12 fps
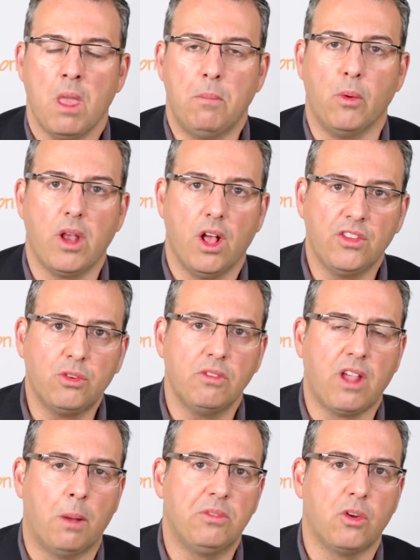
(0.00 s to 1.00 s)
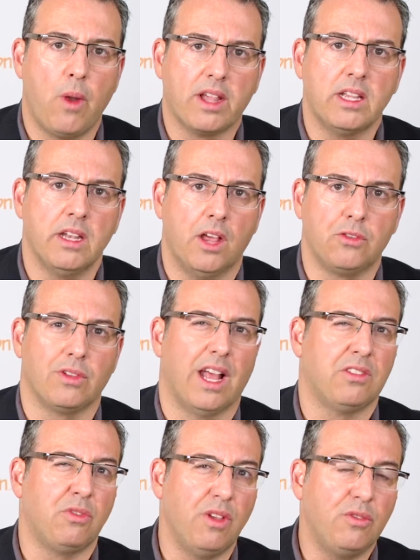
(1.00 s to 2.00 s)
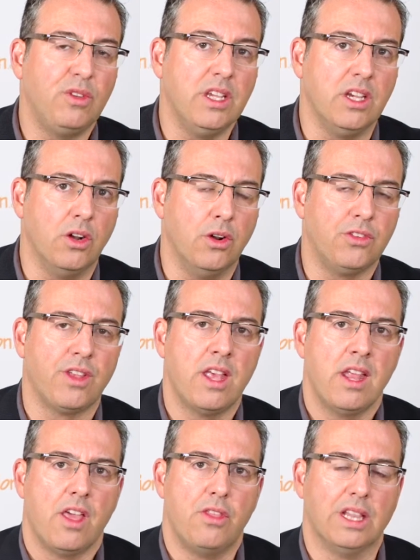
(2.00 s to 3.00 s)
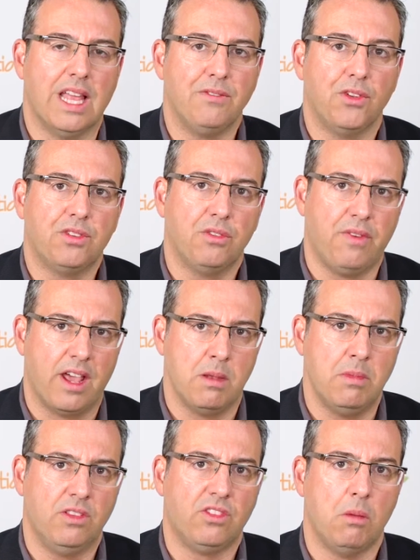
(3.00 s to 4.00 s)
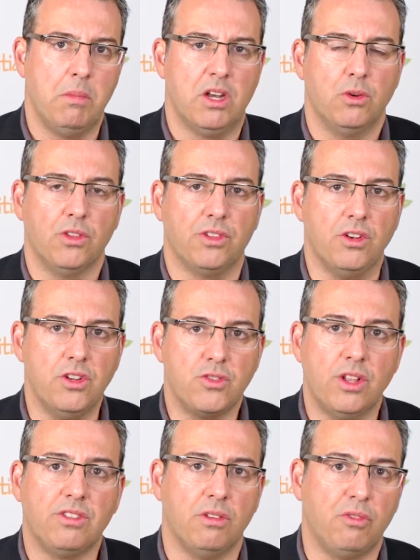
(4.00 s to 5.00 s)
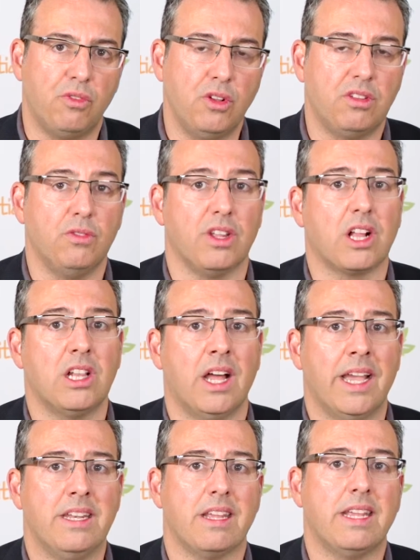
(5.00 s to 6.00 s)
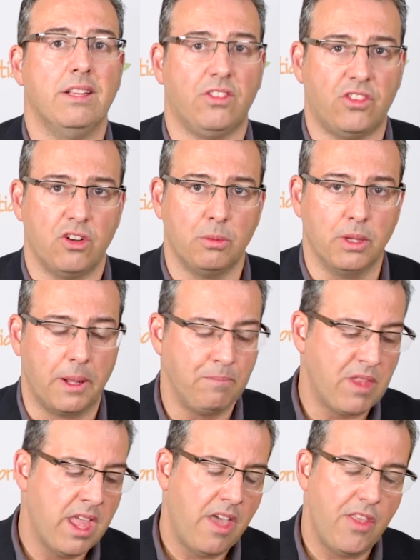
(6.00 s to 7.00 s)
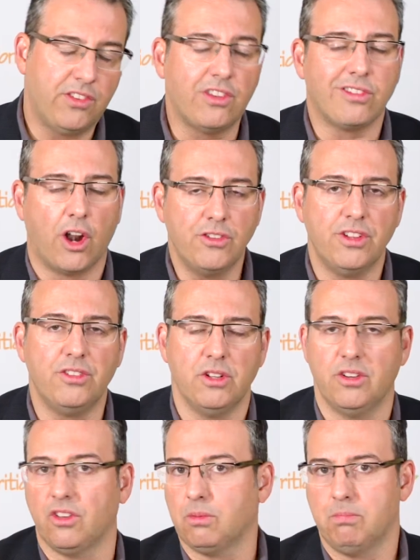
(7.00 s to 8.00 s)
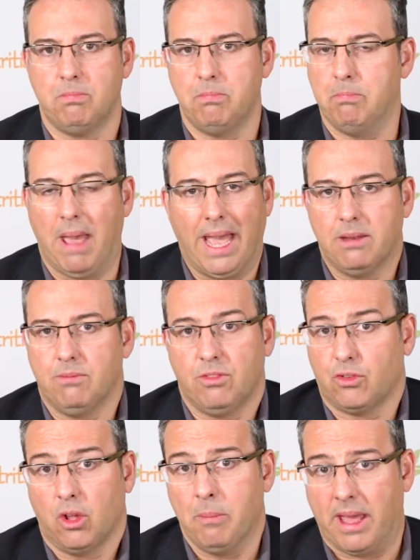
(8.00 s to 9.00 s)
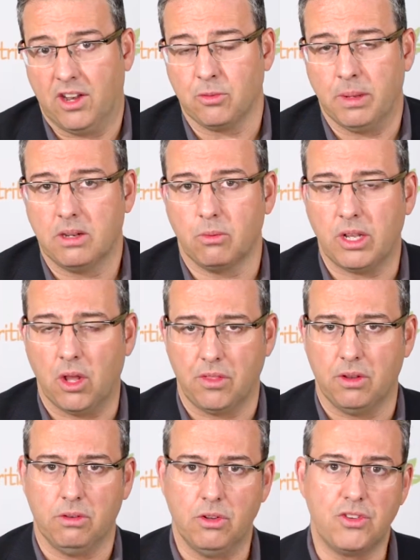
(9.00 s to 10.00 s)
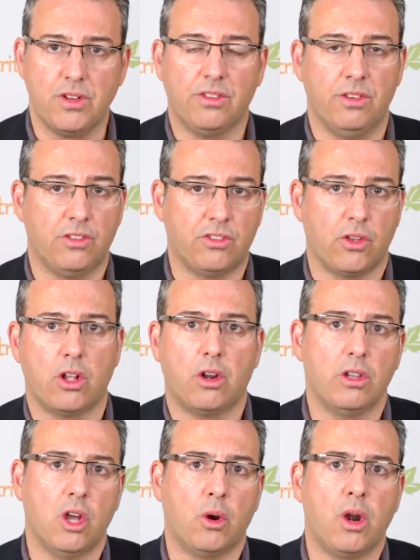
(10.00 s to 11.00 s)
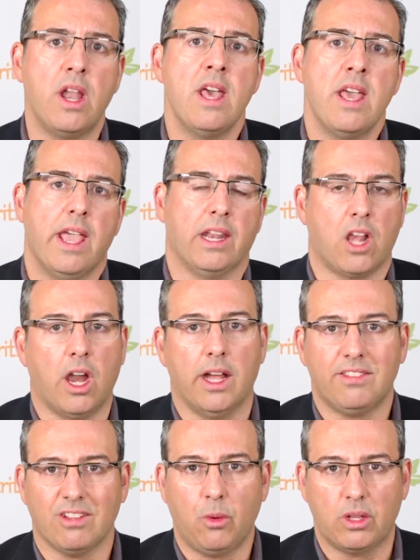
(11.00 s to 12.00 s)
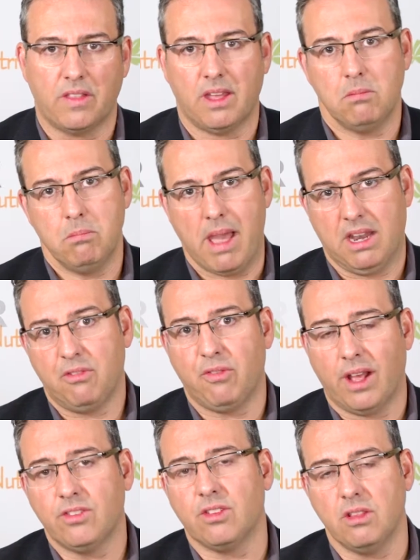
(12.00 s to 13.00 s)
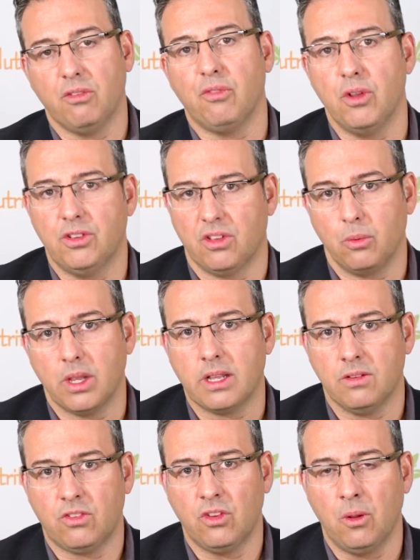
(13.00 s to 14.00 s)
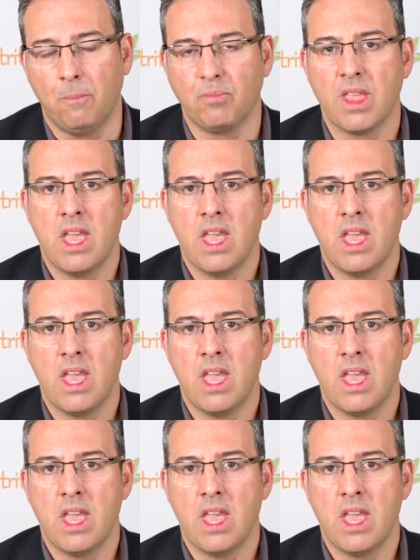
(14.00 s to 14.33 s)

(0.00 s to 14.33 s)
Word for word: but we also have come to recognize over the last 50 years the levels of vitamins, minerals, and nutrients in foods have declined considerably. This is largely due to just bad soil management. We know the nutrients in soil are lower, and consequently that manifests in the foods that we consume.